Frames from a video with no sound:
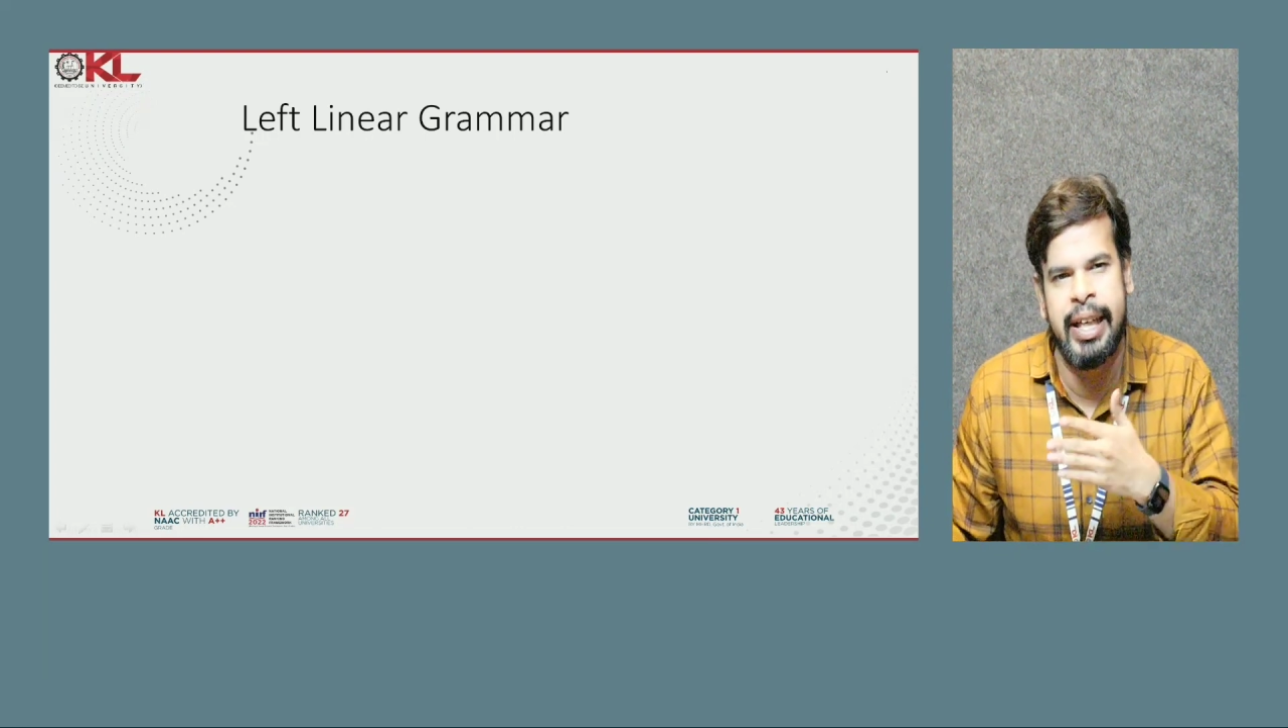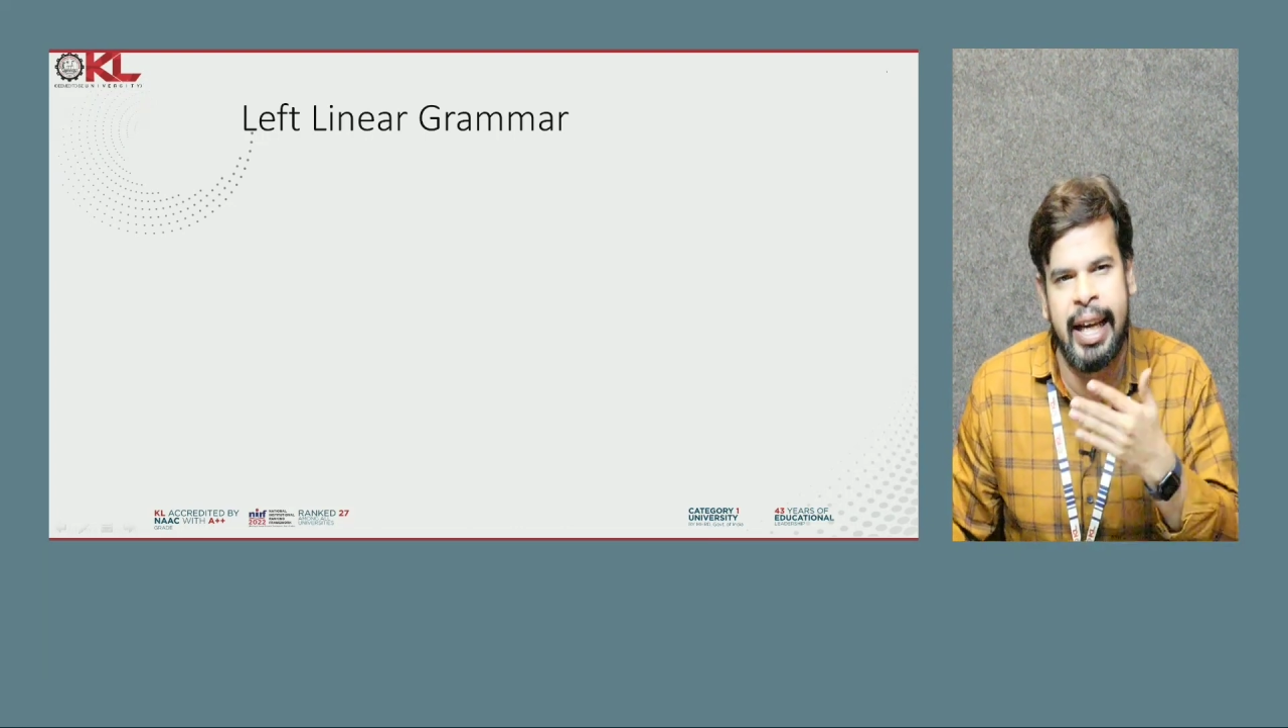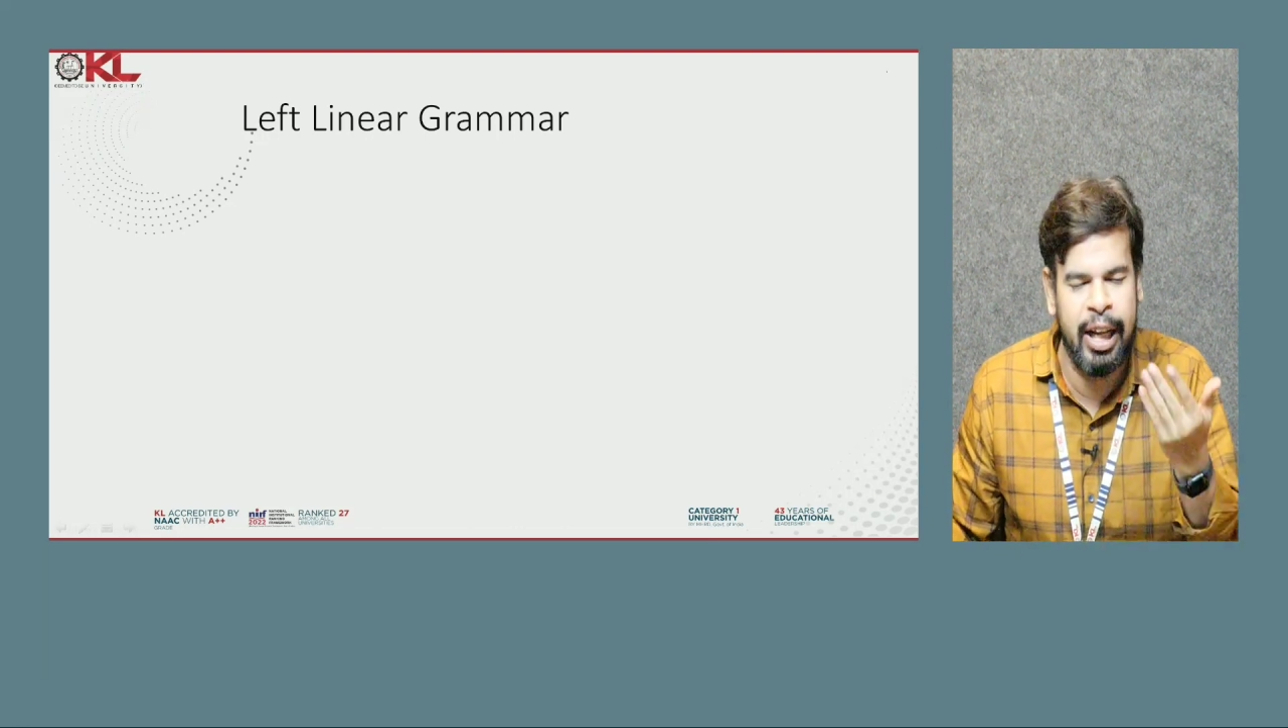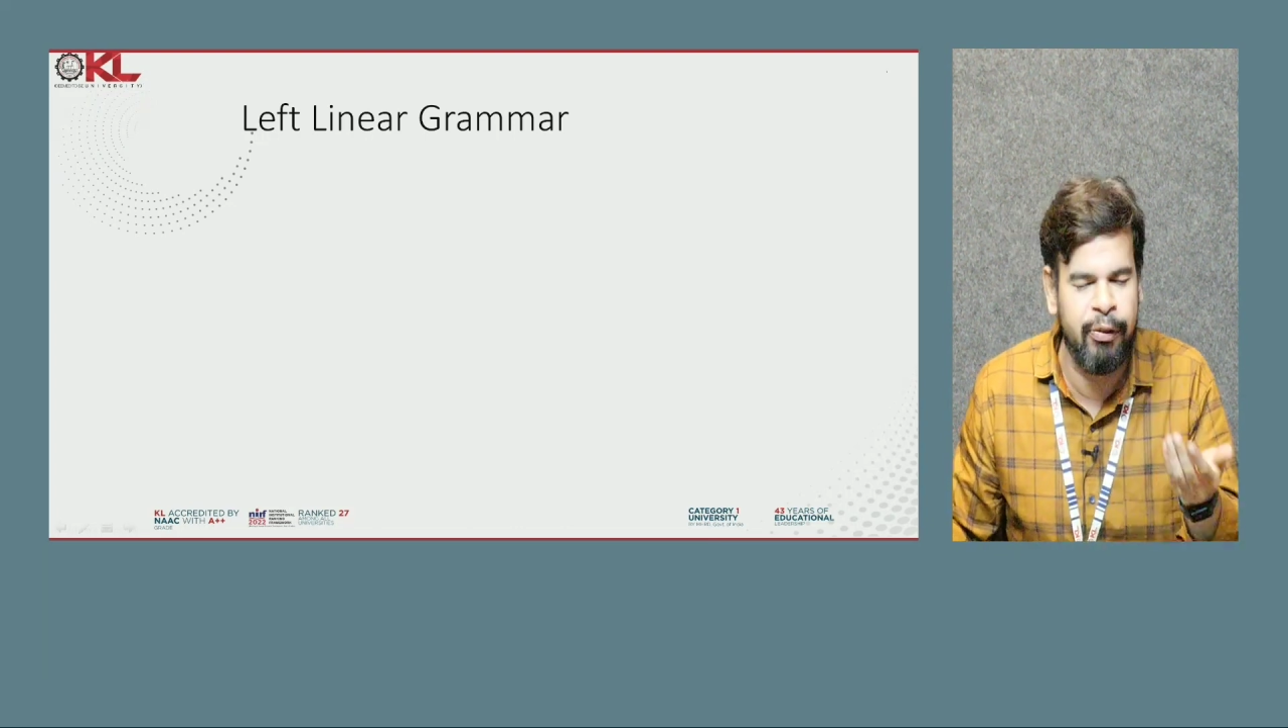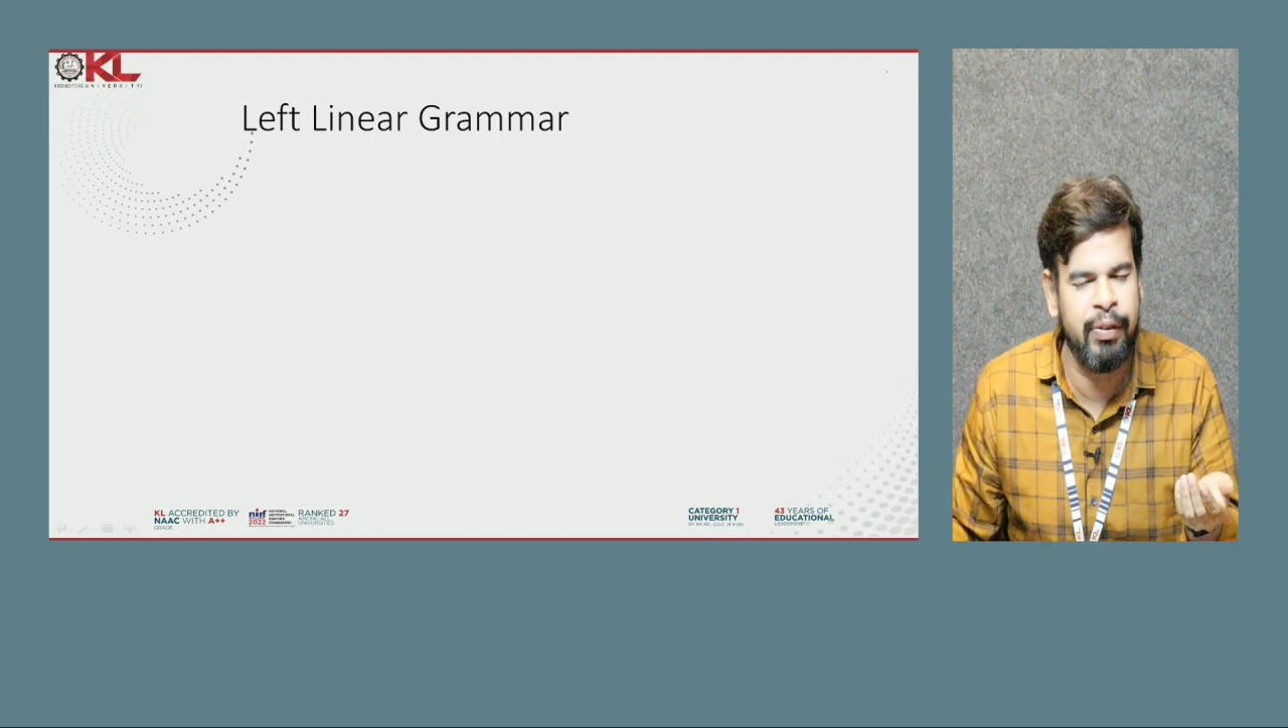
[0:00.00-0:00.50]

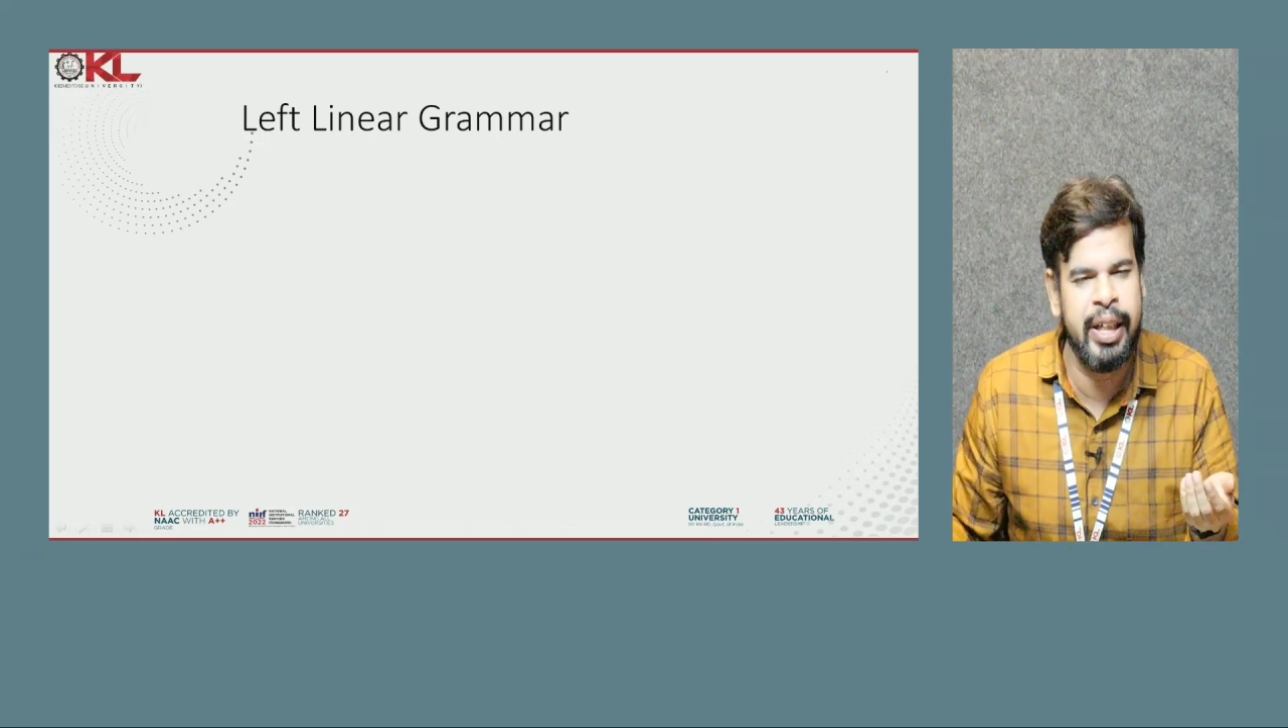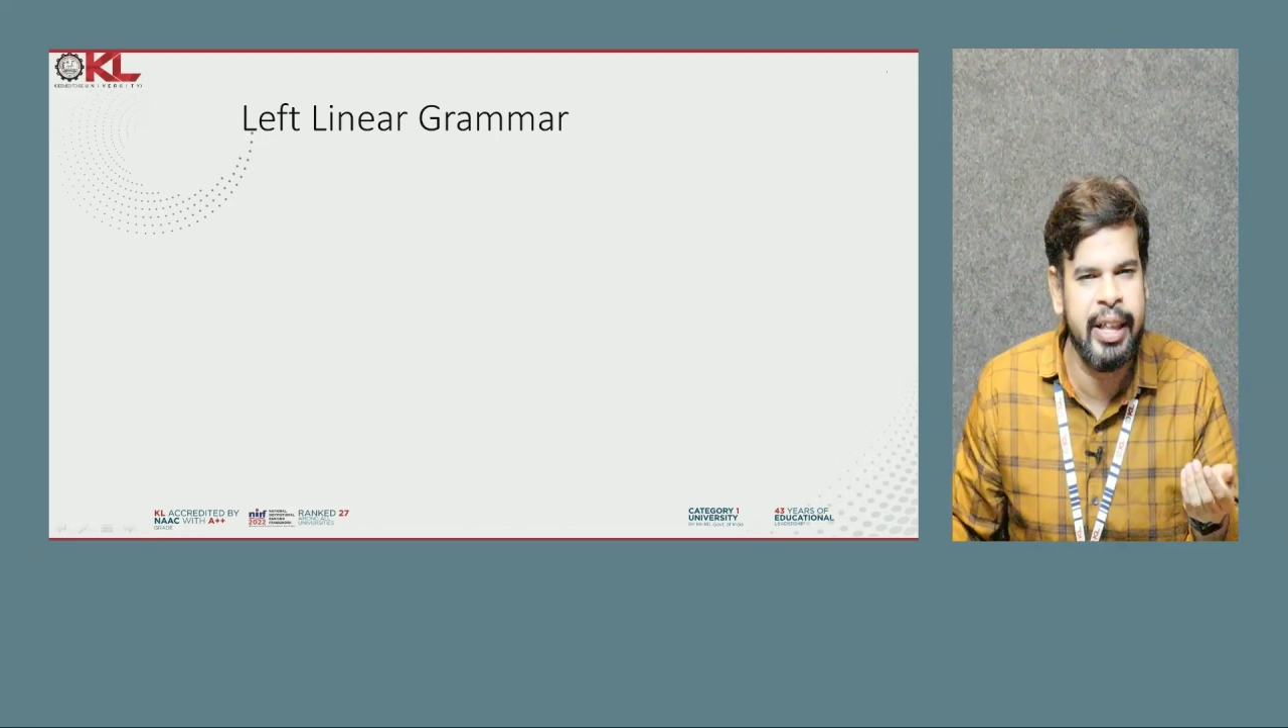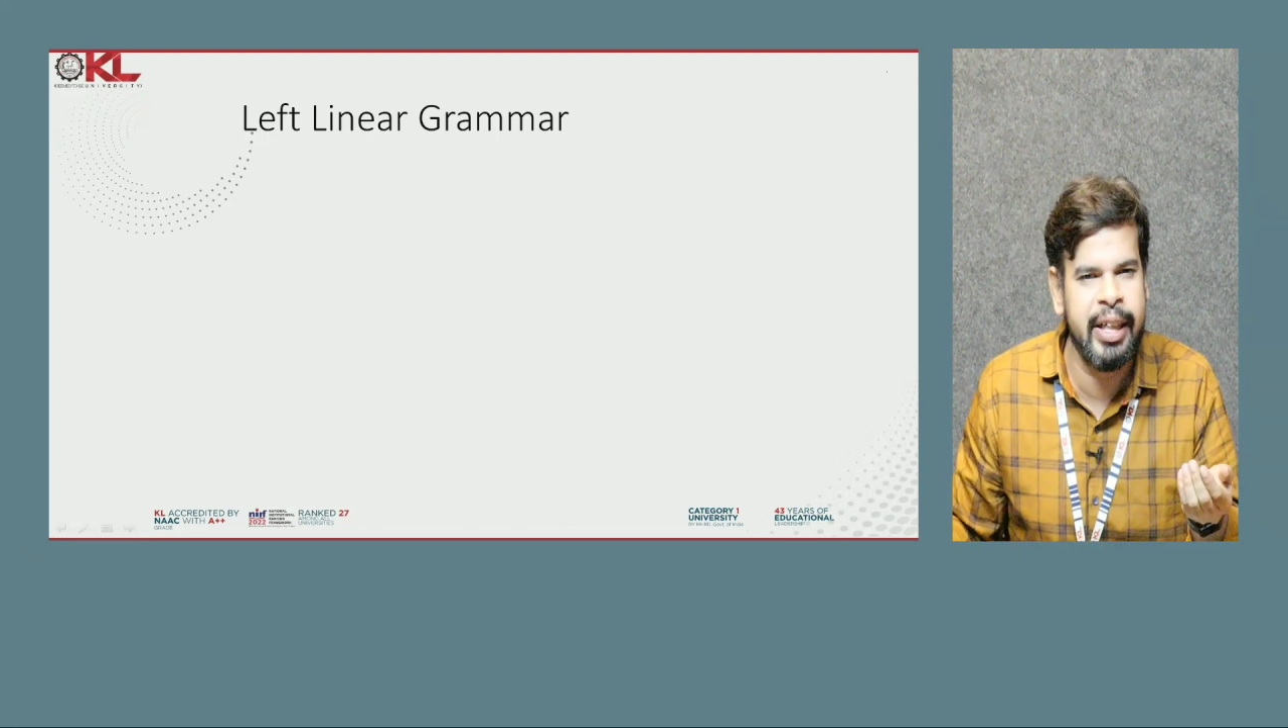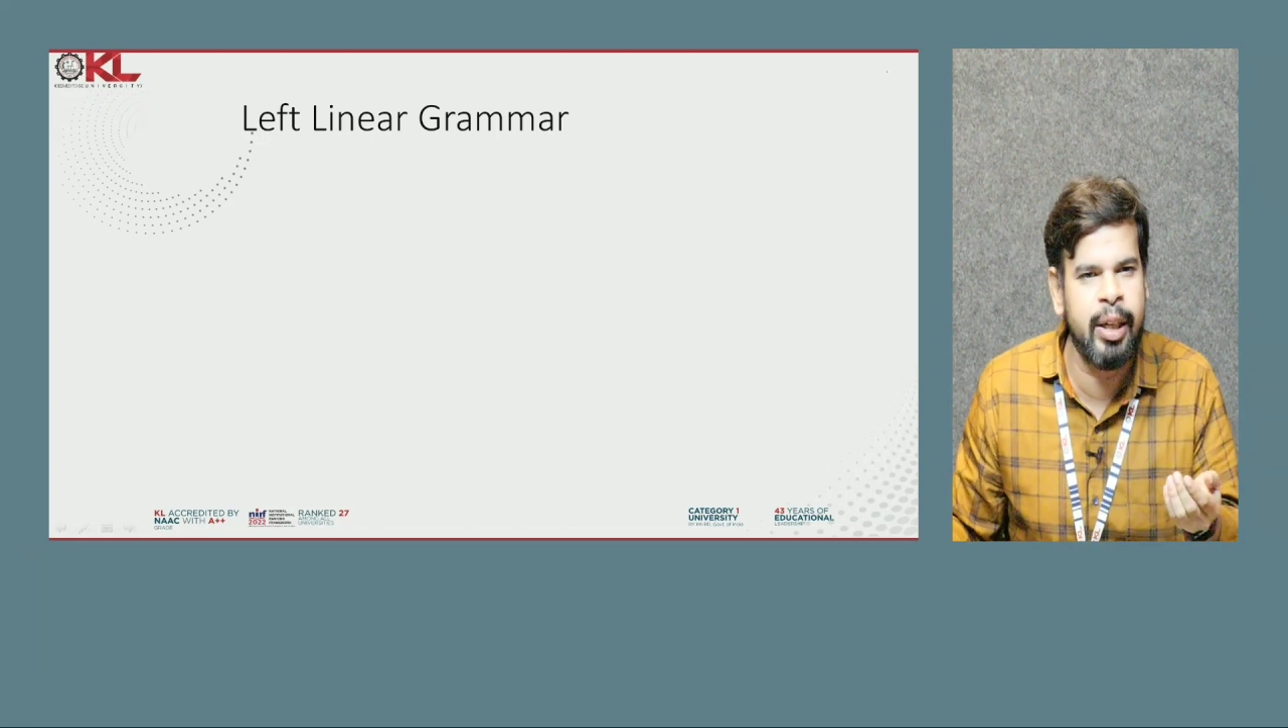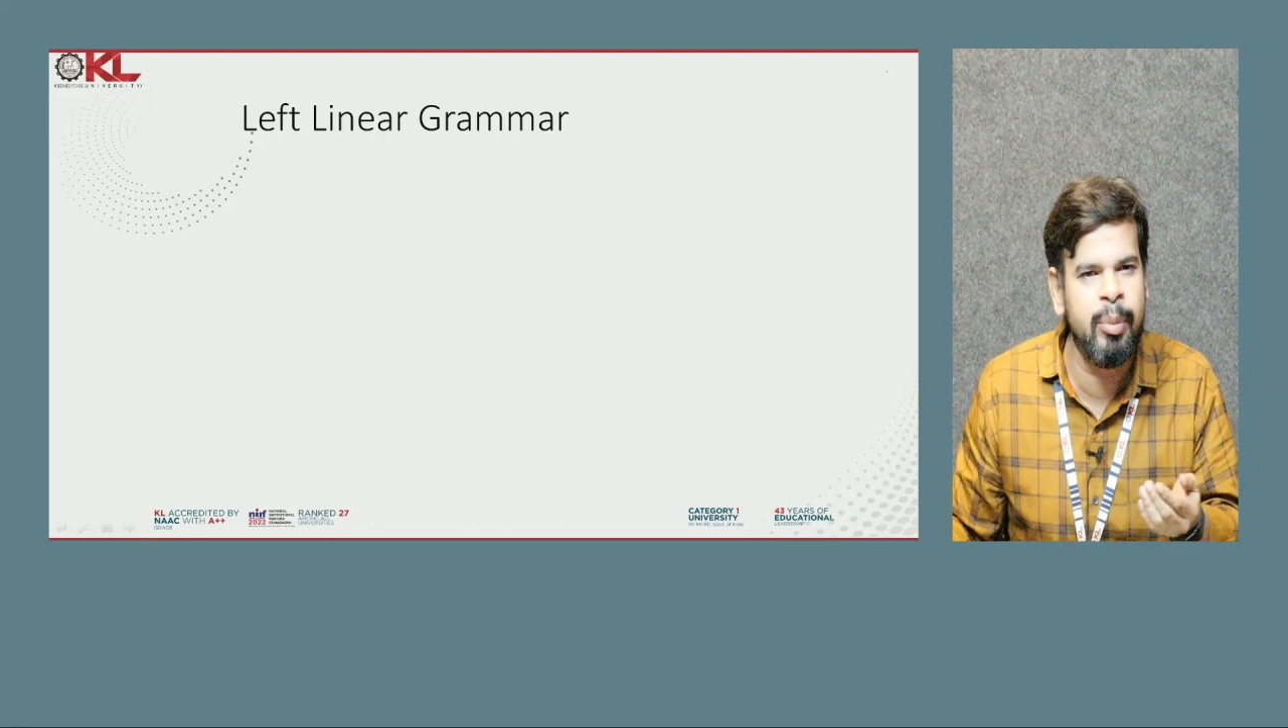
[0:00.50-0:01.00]
left linear
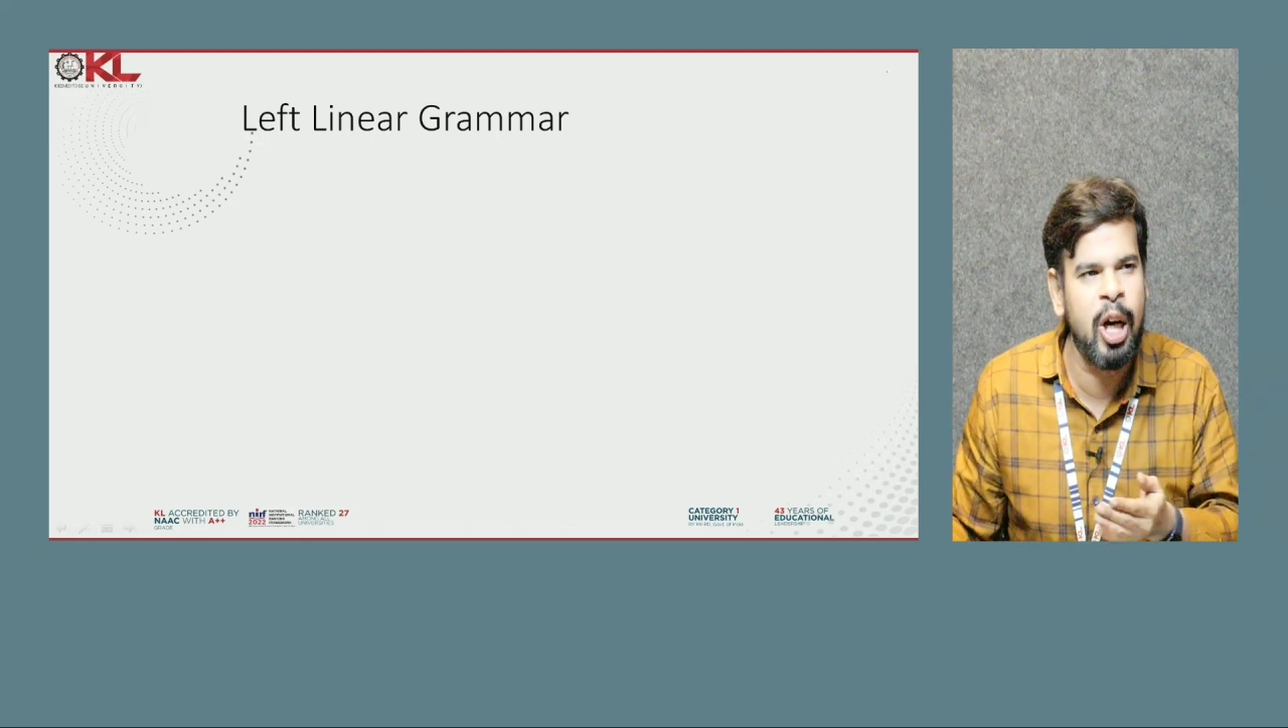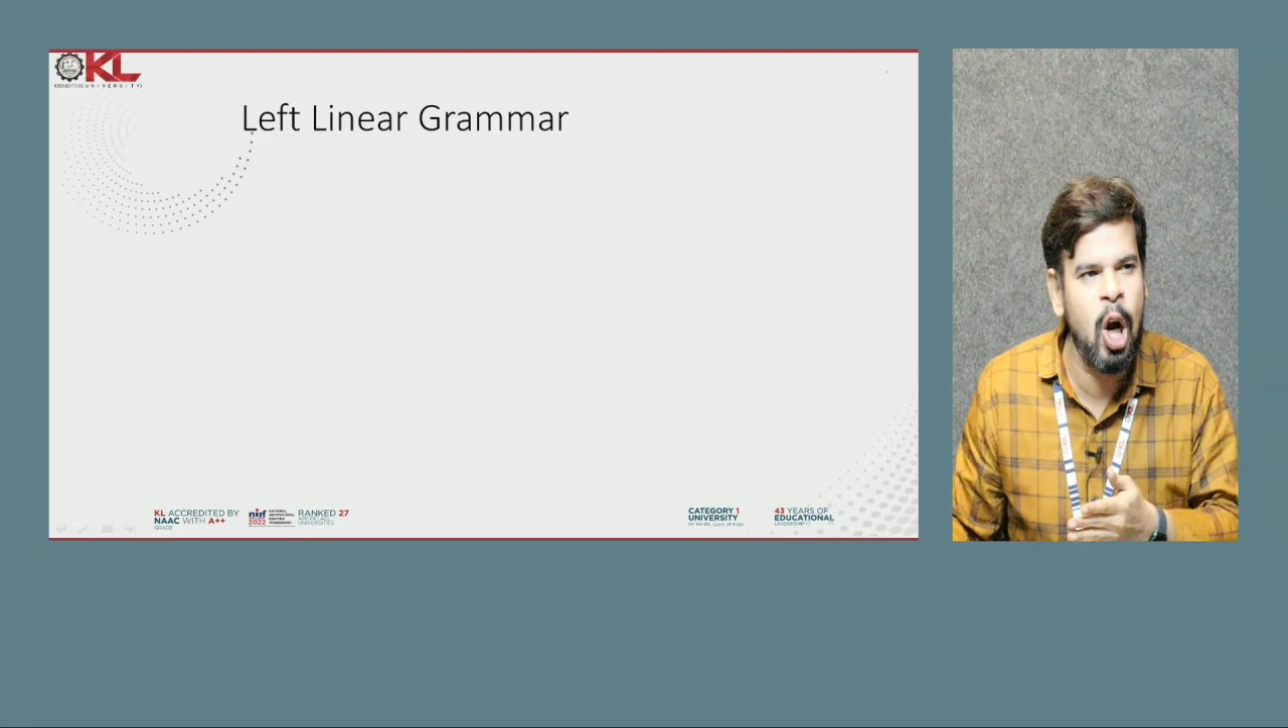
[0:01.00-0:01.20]
grammar